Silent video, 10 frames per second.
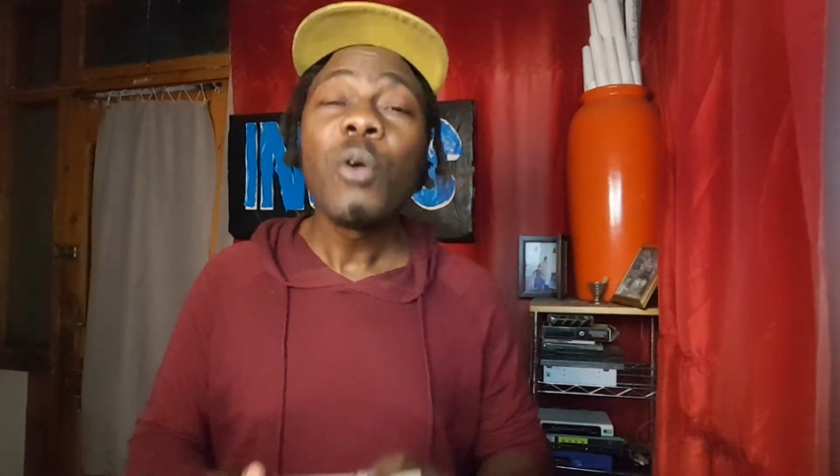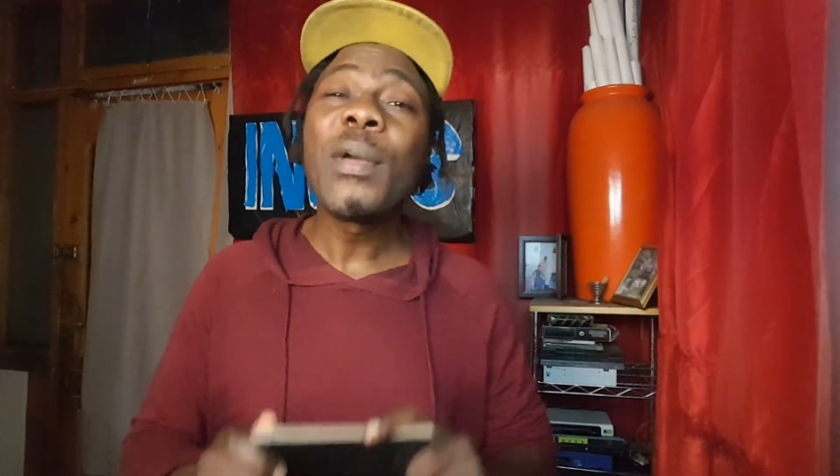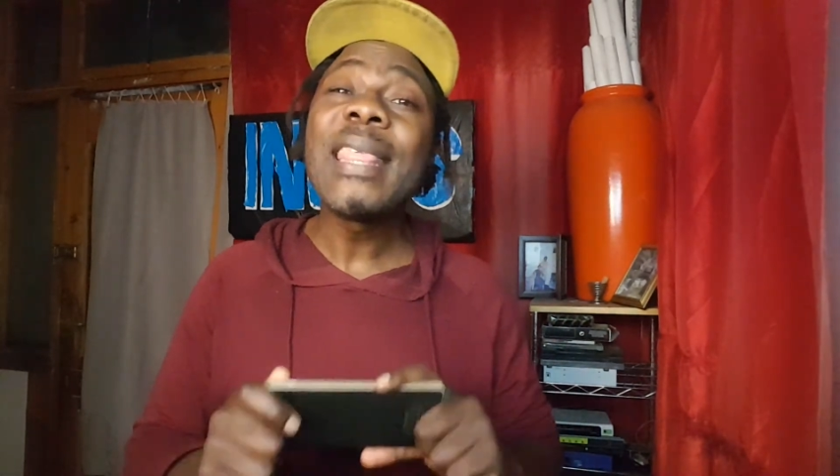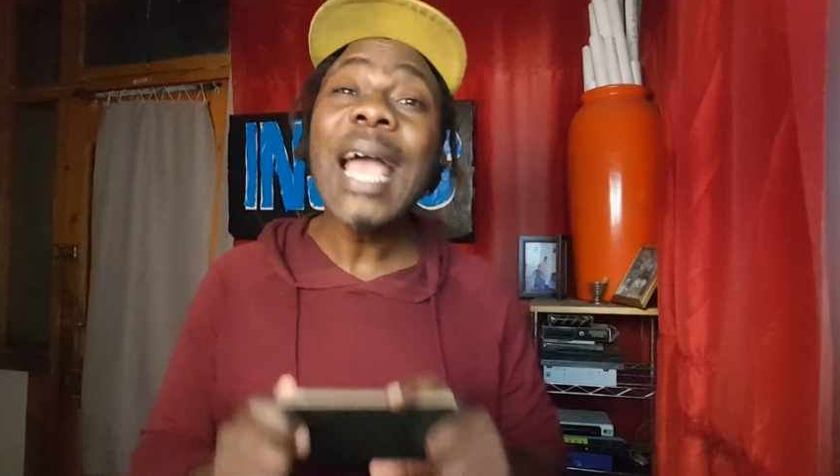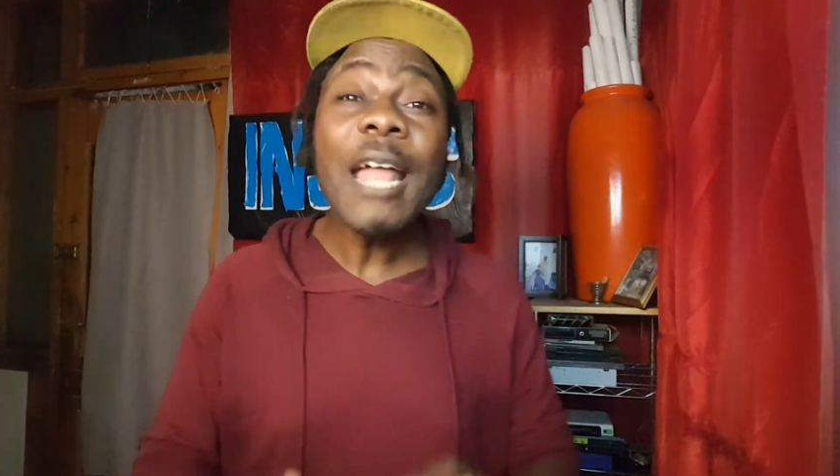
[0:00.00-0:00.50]

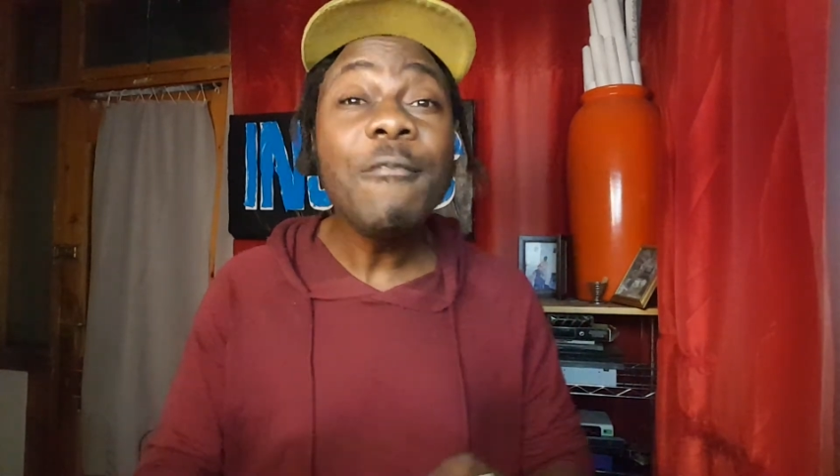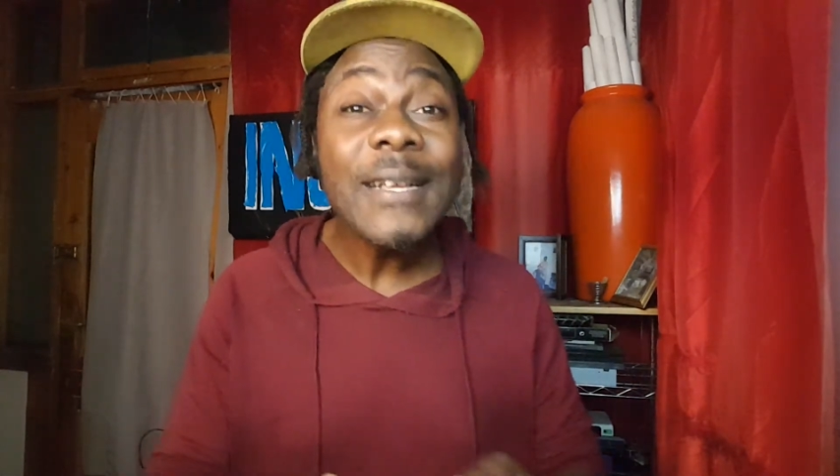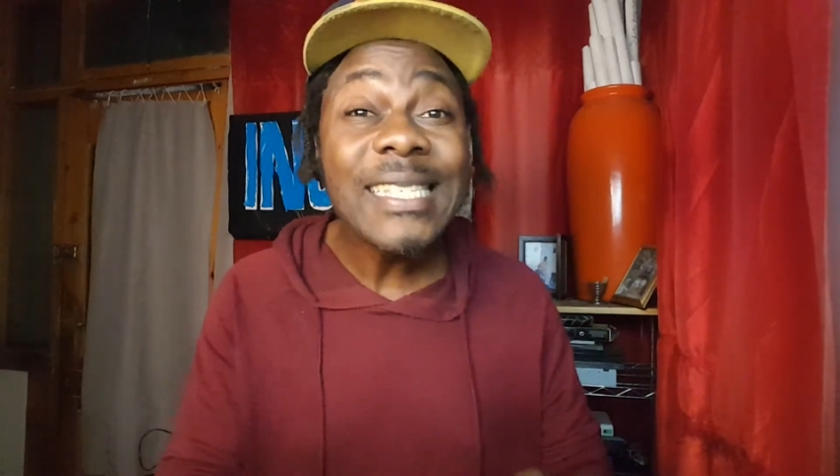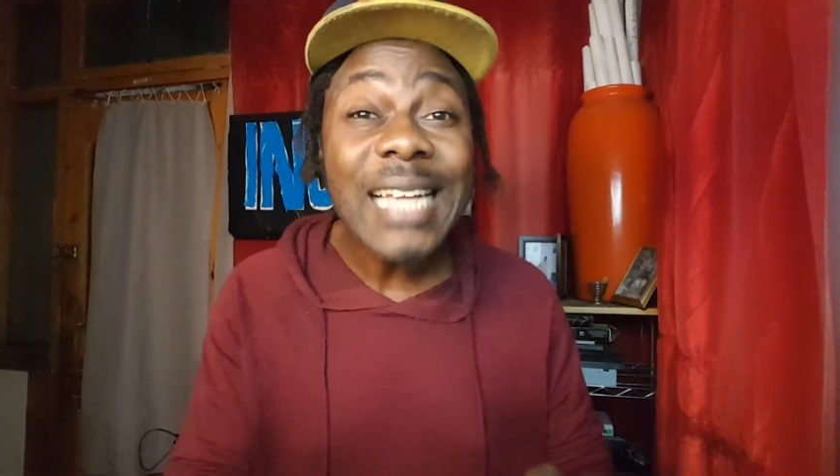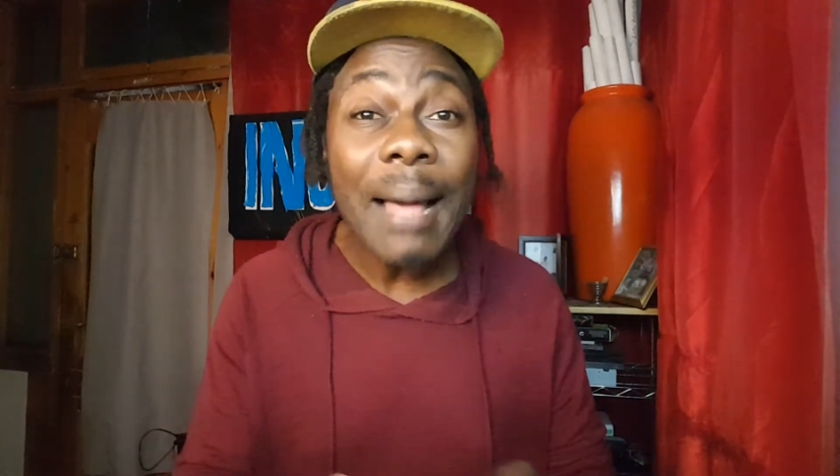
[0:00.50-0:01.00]
when the
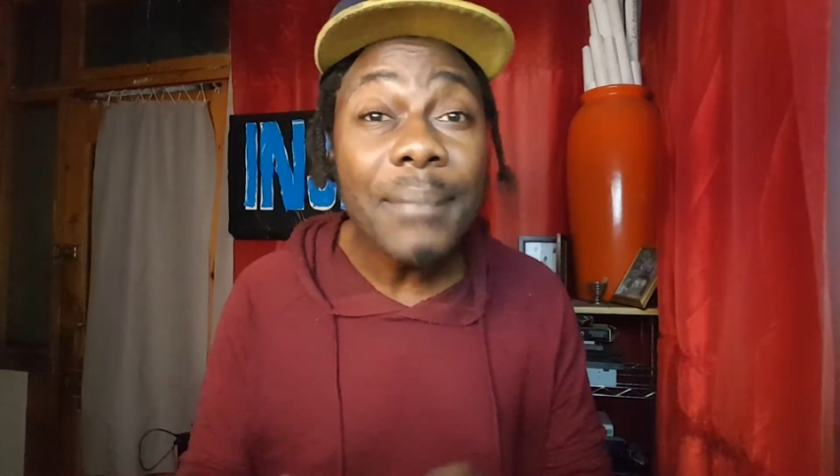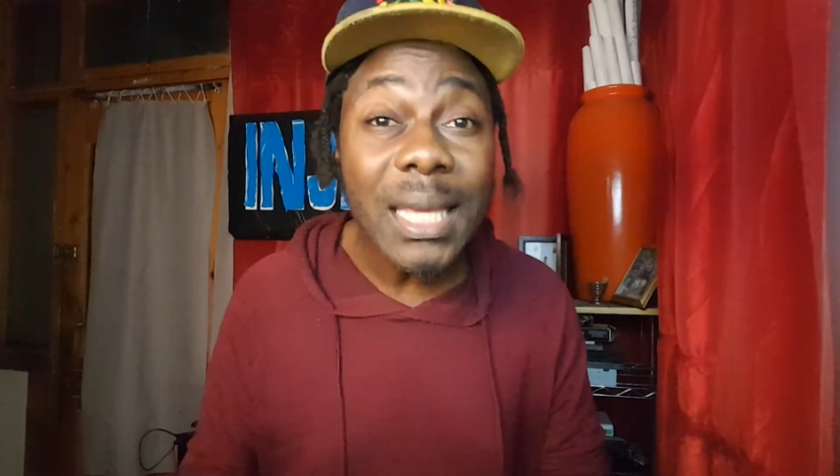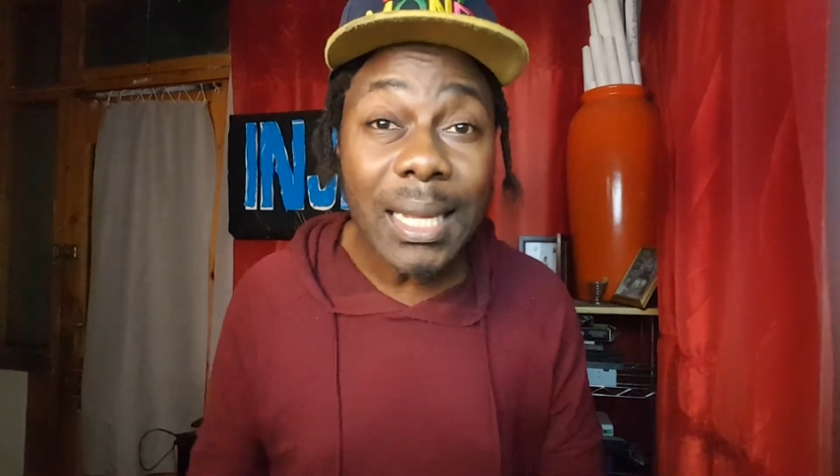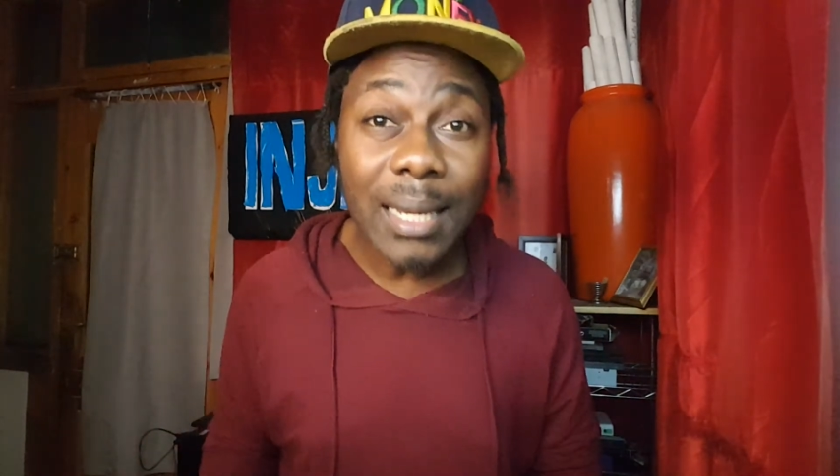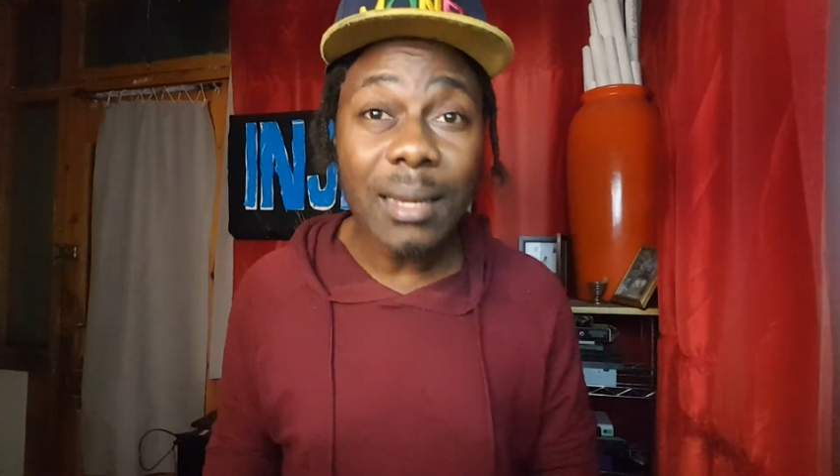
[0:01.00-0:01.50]
adverts come
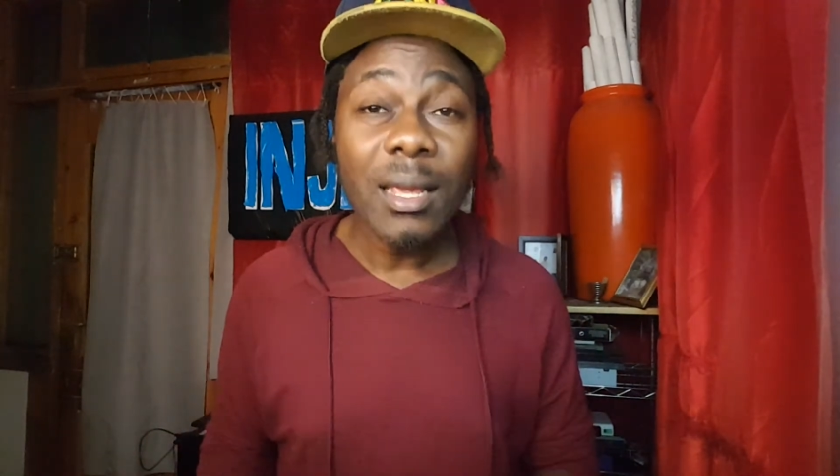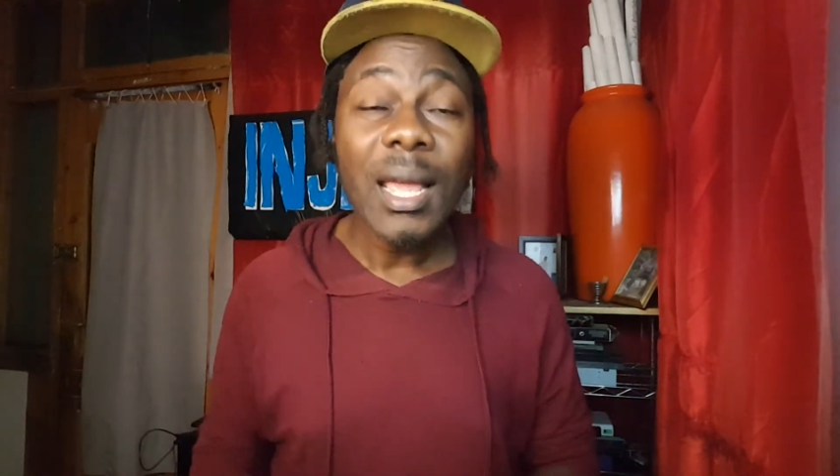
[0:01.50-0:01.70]
in,